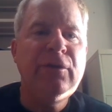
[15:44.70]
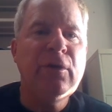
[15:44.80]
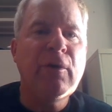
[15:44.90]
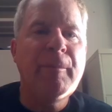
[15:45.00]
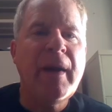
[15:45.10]
and
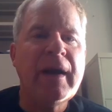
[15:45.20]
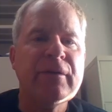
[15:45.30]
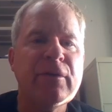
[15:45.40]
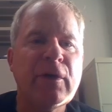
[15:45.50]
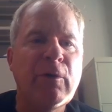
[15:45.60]
you go
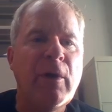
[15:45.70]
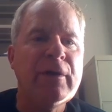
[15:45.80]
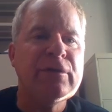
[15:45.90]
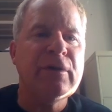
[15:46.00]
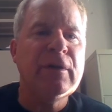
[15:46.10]
back to the
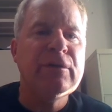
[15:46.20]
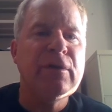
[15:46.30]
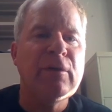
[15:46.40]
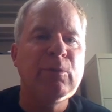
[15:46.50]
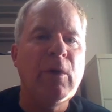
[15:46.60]
question, it
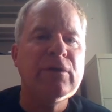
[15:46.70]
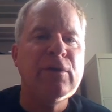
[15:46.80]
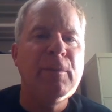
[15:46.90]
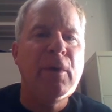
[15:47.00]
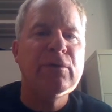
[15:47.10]
says,
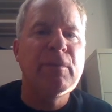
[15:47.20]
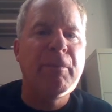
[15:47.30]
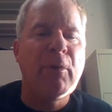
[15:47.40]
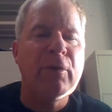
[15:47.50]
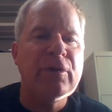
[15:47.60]
what's the most
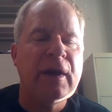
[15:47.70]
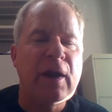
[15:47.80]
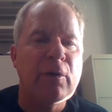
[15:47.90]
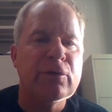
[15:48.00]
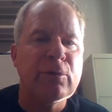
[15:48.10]
important
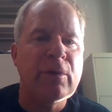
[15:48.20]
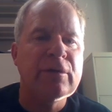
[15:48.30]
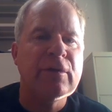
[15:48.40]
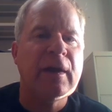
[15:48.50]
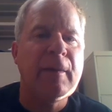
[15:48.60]

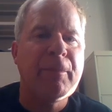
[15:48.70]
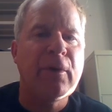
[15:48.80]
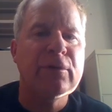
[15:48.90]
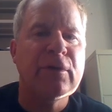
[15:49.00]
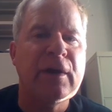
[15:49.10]
characteristic a
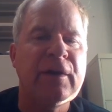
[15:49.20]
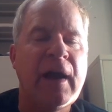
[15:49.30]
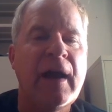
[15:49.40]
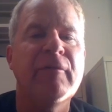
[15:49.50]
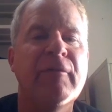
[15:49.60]
person can
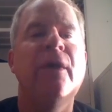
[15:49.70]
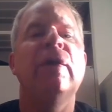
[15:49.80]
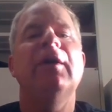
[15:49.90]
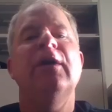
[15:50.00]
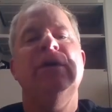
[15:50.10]
have
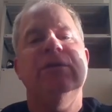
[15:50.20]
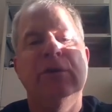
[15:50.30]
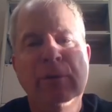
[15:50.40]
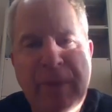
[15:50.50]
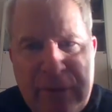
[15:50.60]

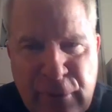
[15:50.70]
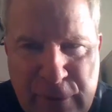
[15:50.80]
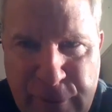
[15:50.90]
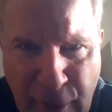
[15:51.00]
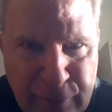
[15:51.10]
to be
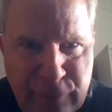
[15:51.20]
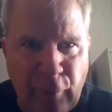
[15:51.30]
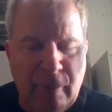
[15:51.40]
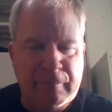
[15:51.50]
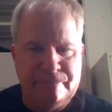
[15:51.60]

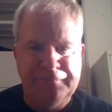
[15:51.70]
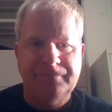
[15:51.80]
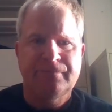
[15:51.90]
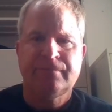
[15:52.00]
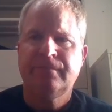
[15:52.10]
successful?
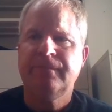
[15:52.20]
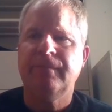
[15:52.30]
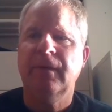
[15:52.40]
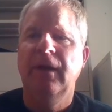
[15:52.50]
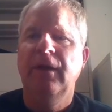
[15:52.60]

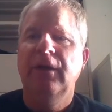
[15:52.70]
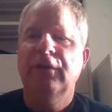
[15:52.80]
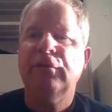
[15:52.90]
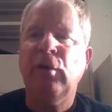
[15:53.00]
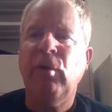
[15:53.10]

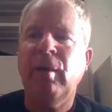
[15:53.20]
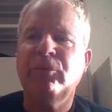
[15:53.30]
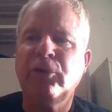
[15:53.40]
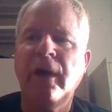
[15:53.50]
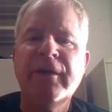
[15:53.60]
So
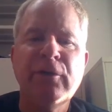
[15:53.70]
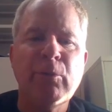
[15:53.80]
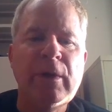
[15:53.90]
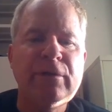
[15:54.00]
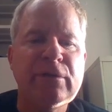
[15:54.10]
I'm trying to
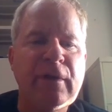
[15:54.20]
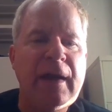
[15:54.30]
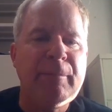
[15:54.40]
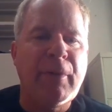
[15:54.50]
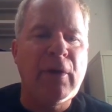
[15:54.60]

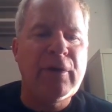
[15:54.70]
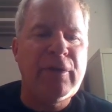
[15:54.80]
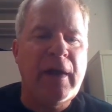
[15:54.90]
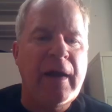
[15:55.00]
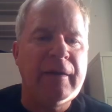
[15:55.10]
restate part
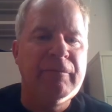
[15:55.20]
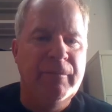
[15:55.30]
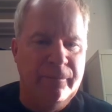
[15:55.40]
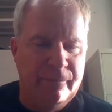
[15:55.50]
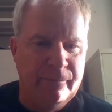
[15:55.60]
of that
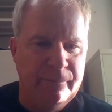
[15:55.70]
